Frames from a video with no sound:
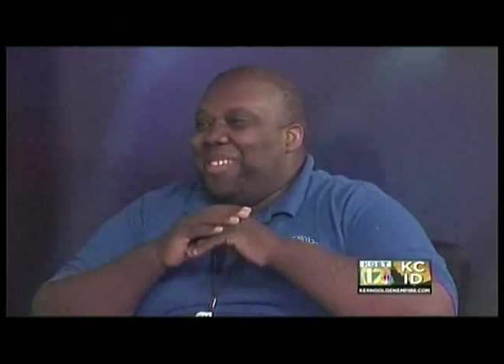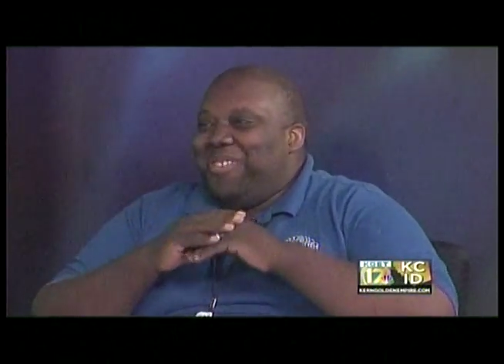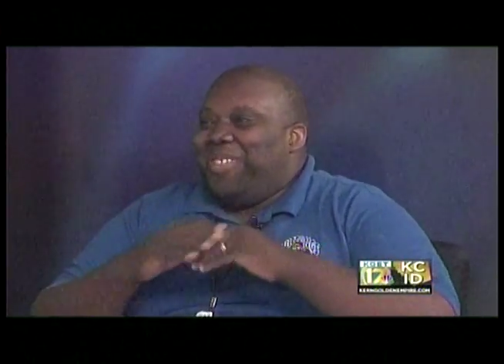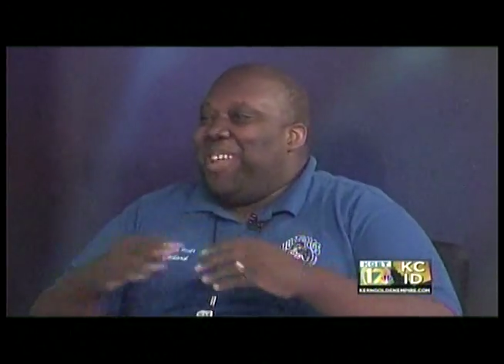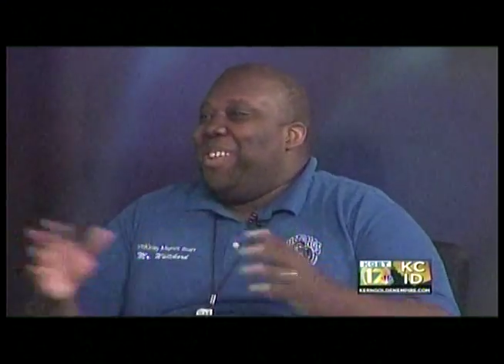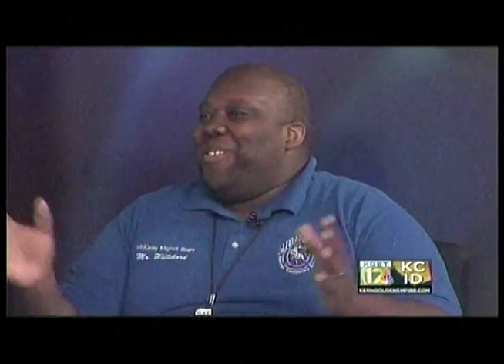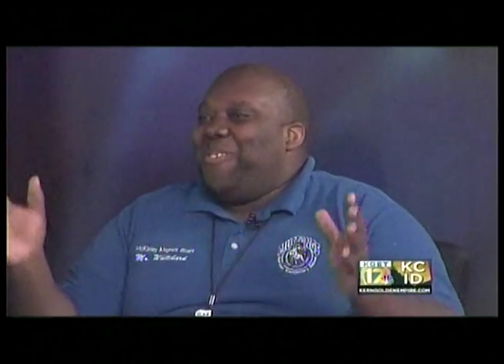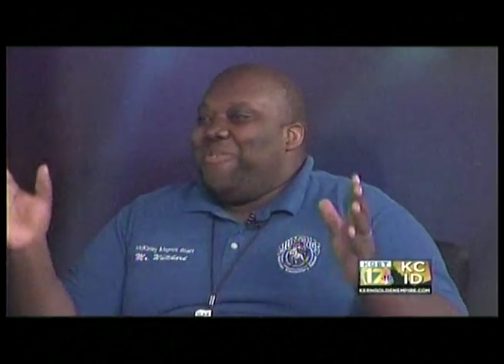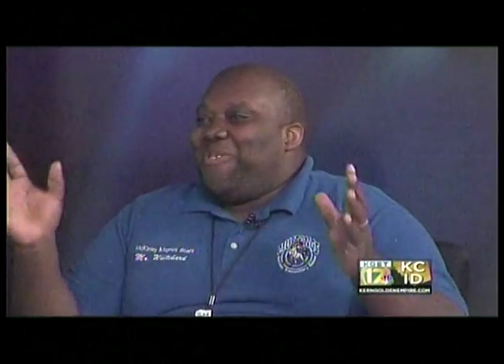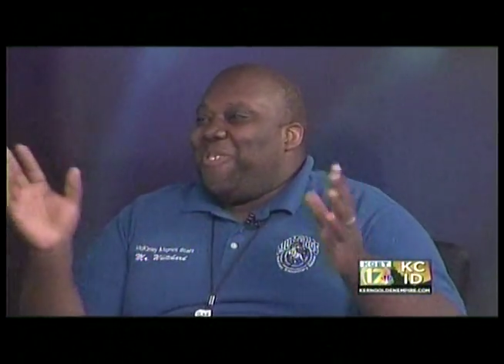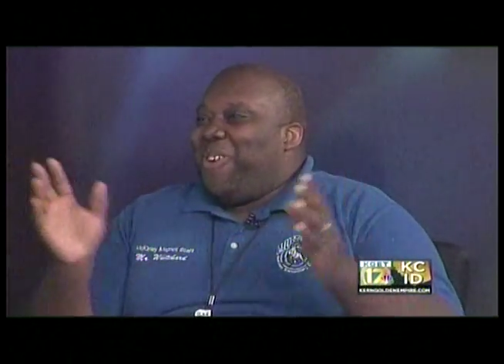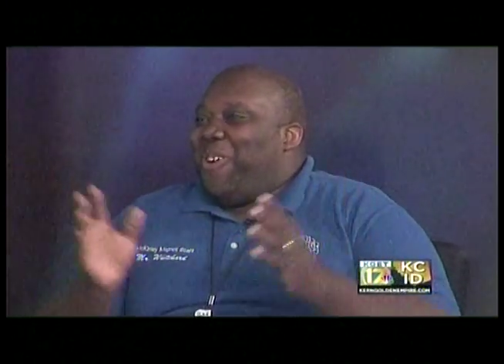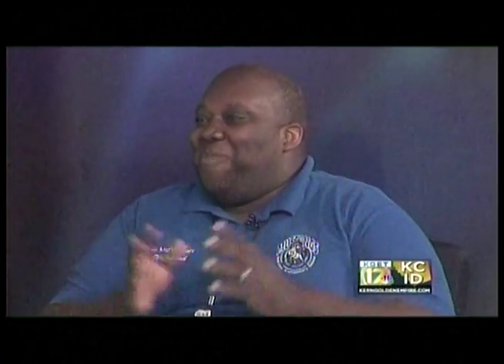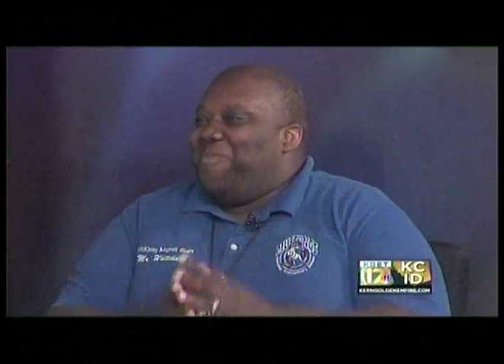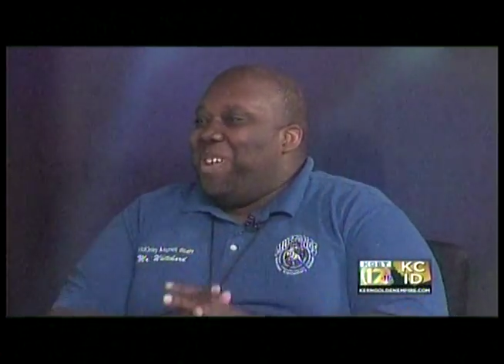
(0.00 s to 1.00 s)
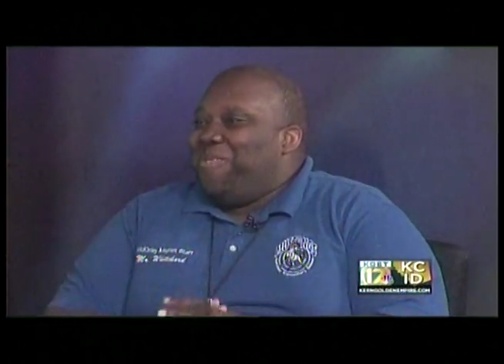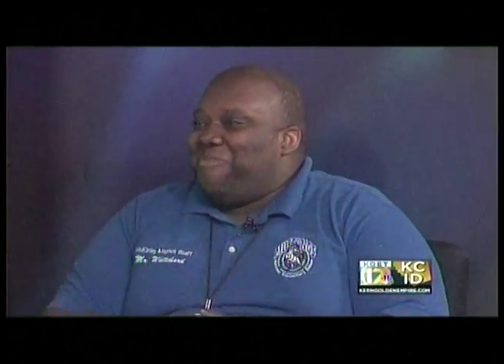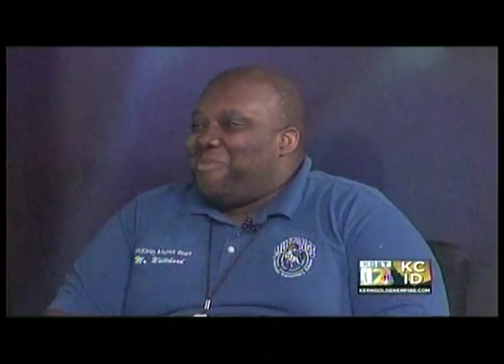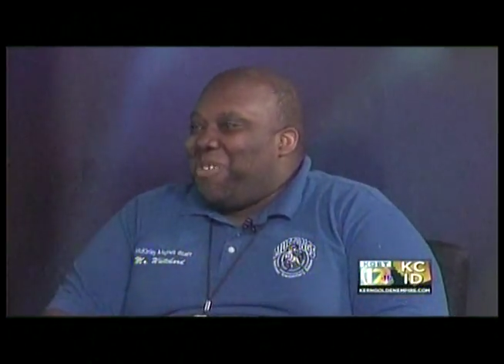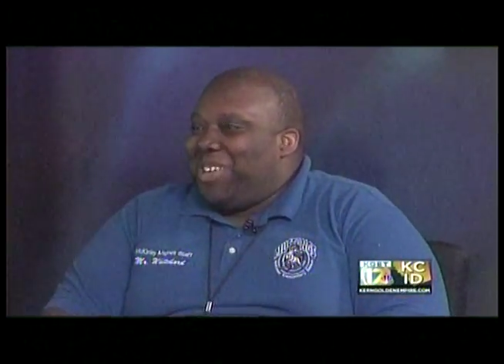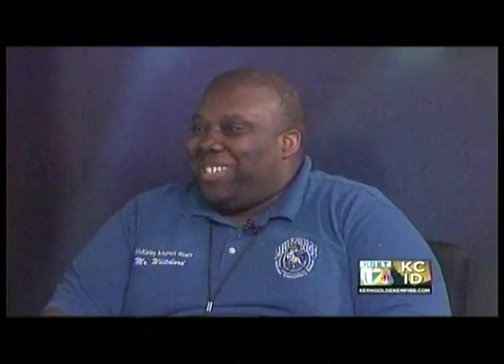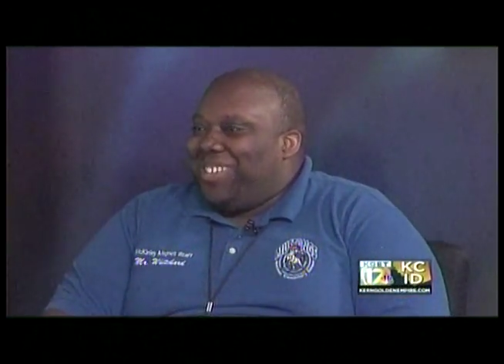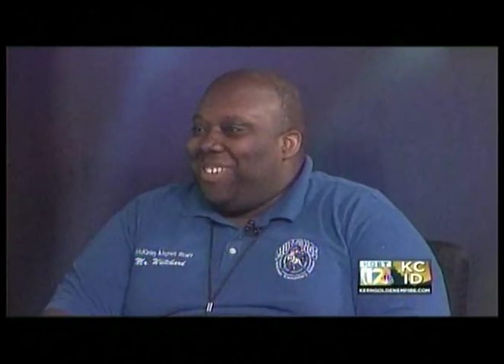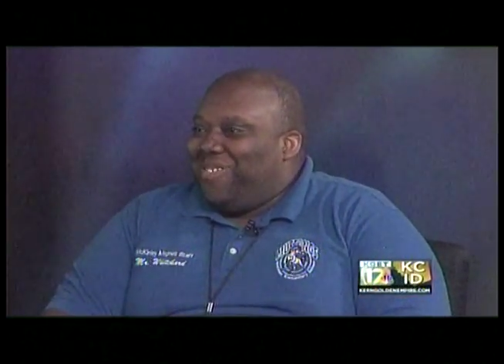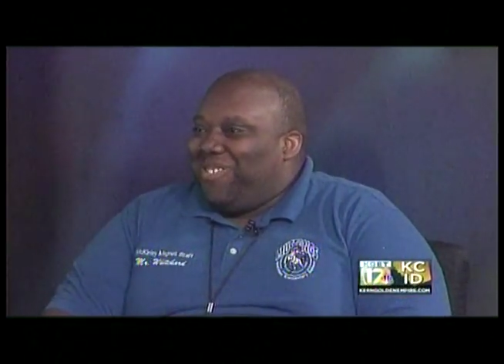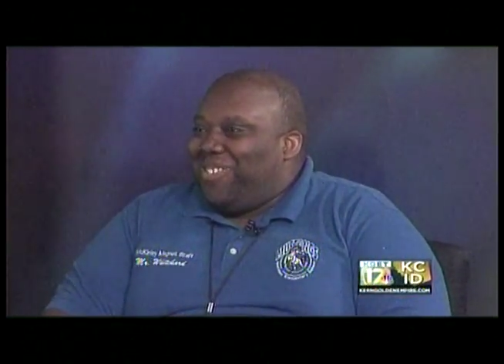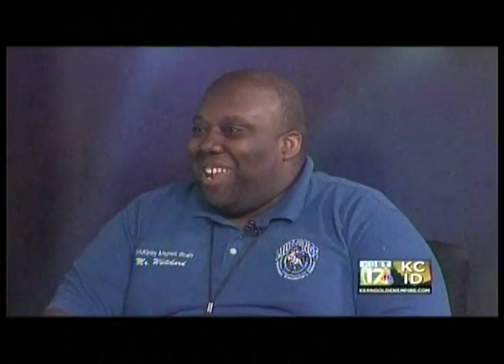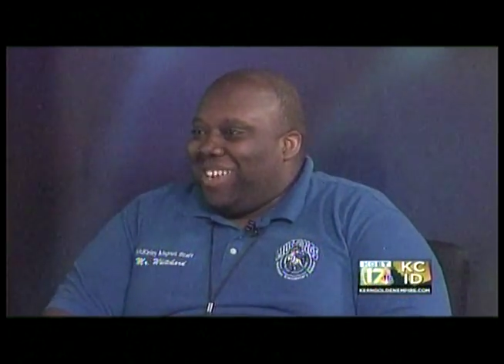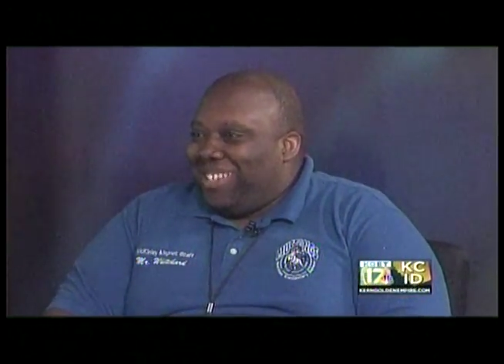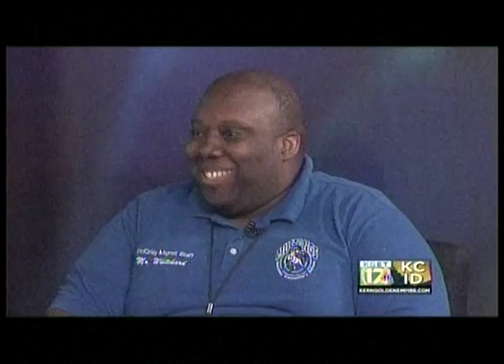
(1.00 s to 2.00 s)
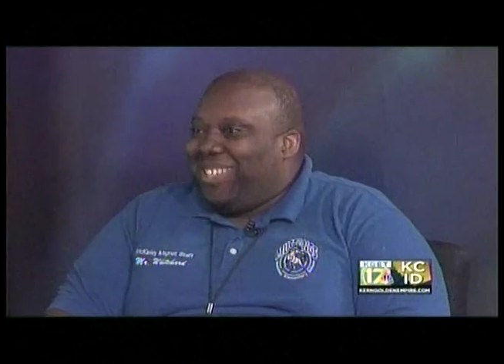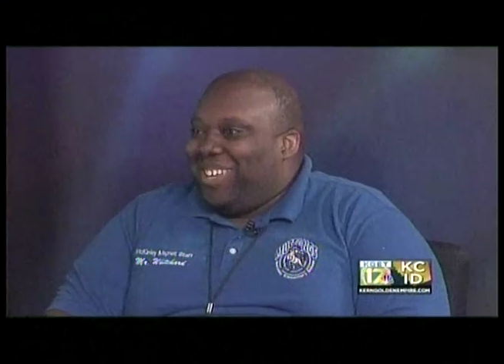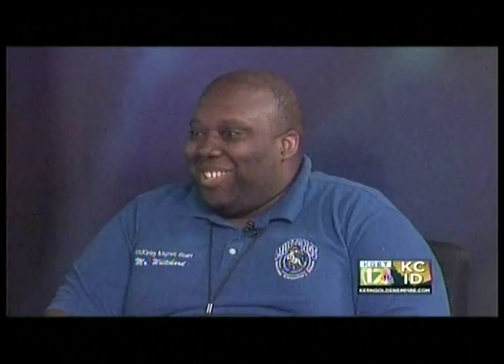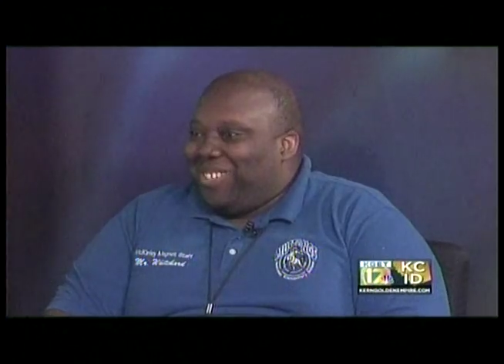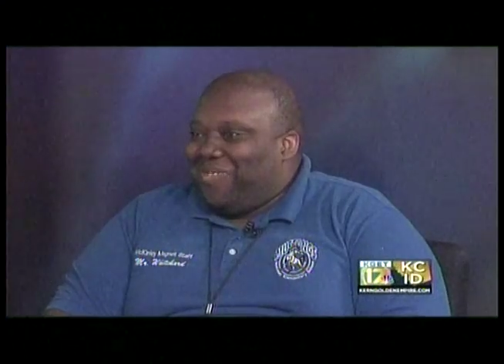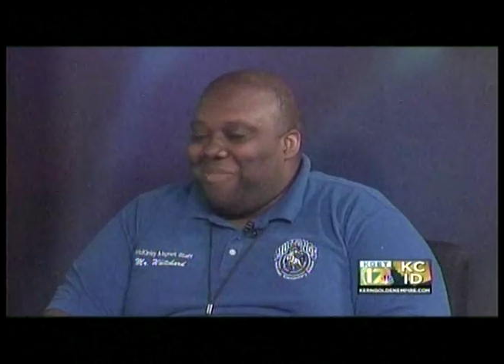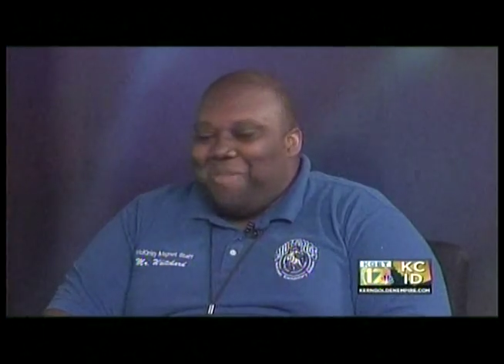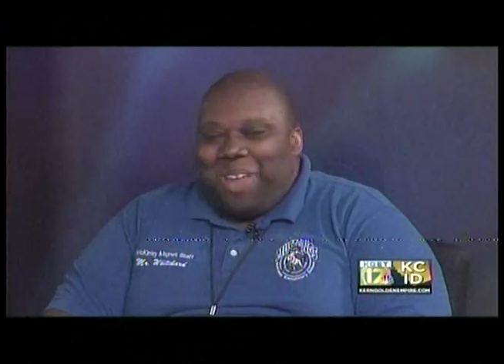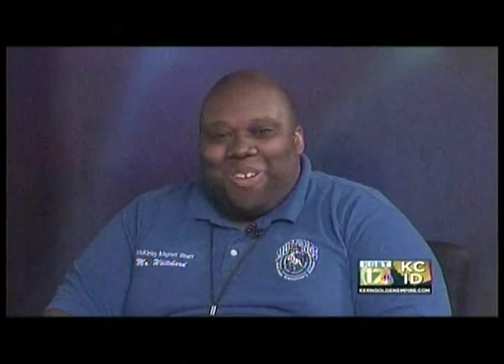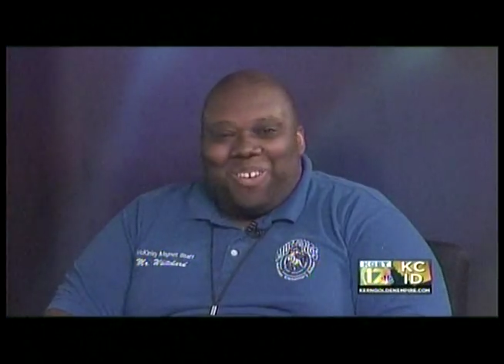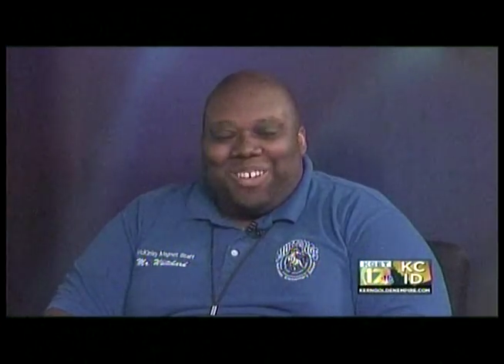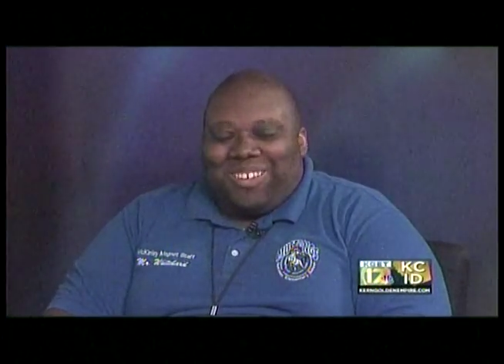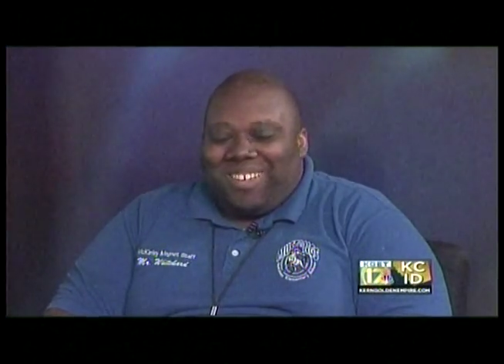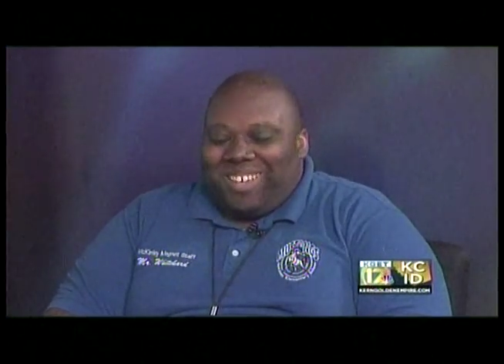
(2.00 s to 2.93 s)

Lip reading: then overall being president of the United States of America.